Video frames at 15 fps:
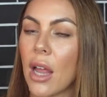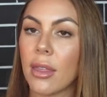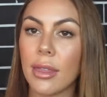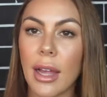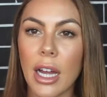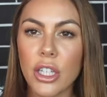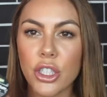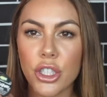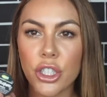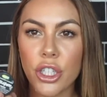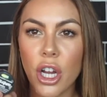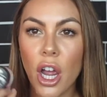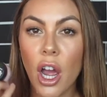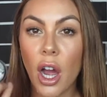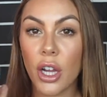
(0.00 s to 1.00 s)

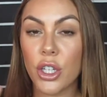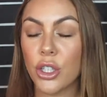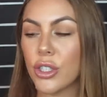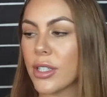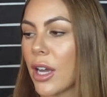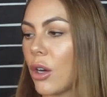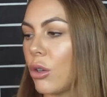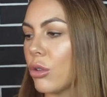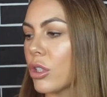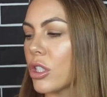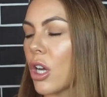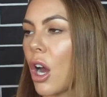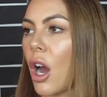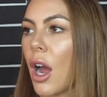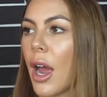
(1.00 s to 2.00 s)
Lush. I use that all the
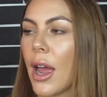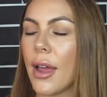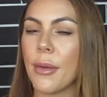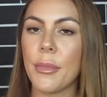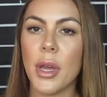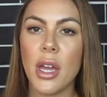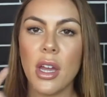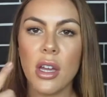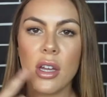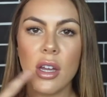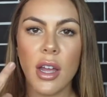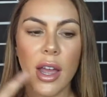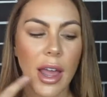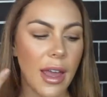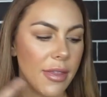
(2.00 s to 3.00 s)
time.
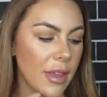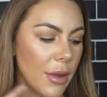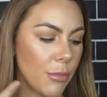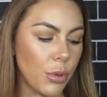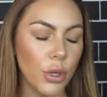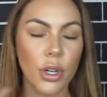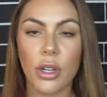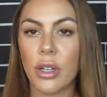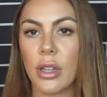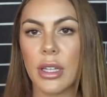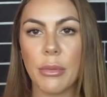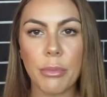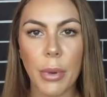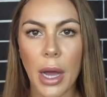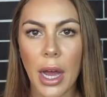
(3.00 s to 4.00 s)
And then put on a
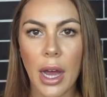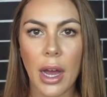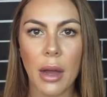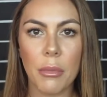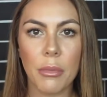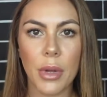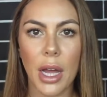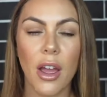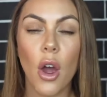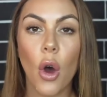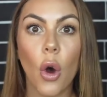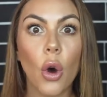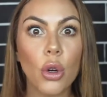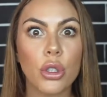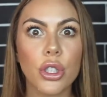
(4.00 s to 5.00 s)
lip balm.
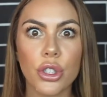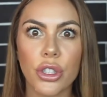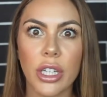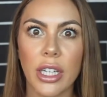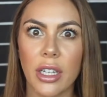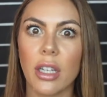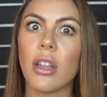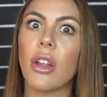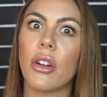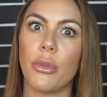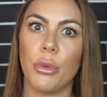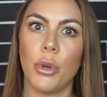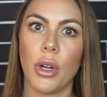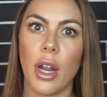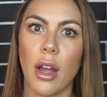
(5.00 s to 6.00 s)
Also drinking a lot
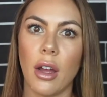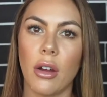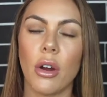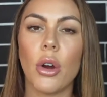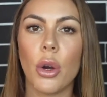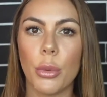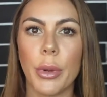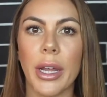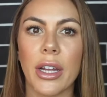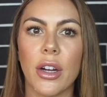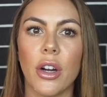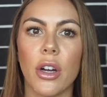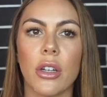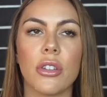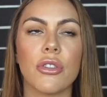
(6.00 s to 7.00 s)
of water. Oh my
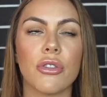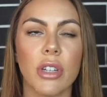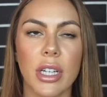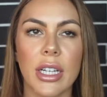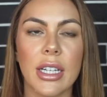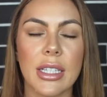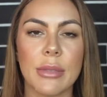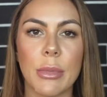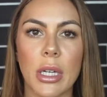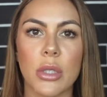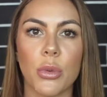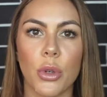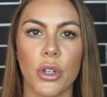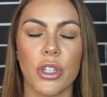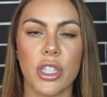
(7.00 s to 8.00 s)
god, drink as
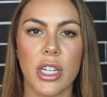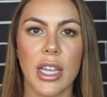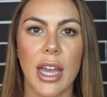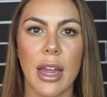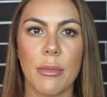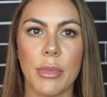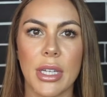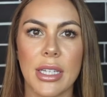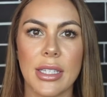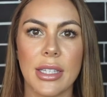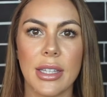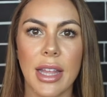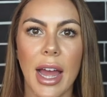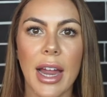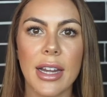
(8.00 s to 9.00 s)
much water as you can
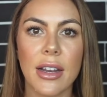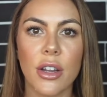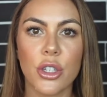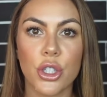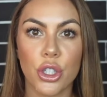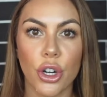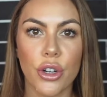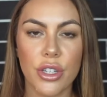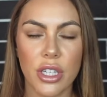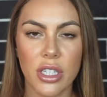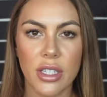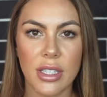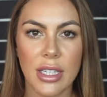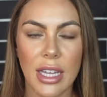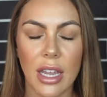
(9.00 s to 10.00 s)
because that shows
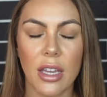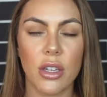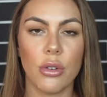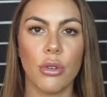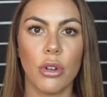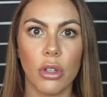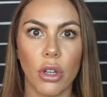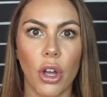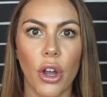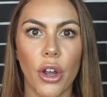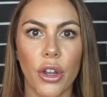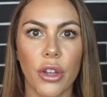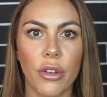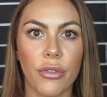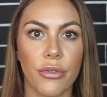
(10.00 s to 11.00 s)
in your skin. You'll
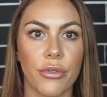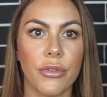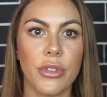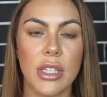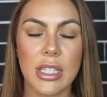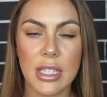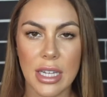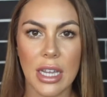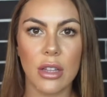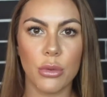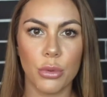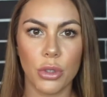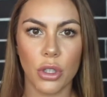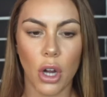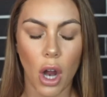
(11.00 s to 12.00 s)
glow, your skin
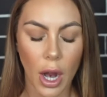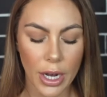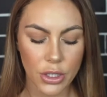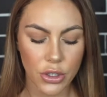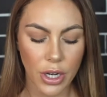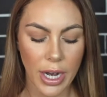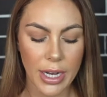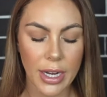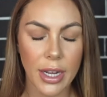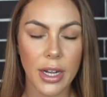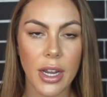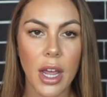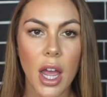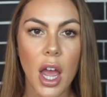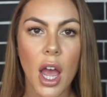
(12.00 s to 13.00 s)
will look hydrated.